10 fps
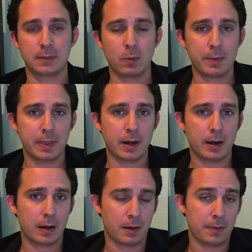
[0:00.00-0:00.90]
The women
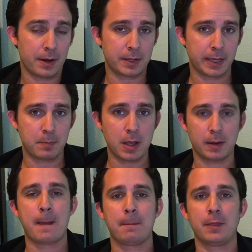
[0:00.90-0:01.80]
there are, are there to kick
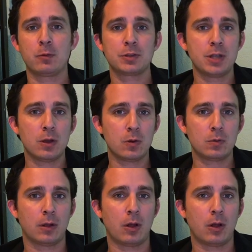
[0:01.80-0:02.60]
butt, but there was no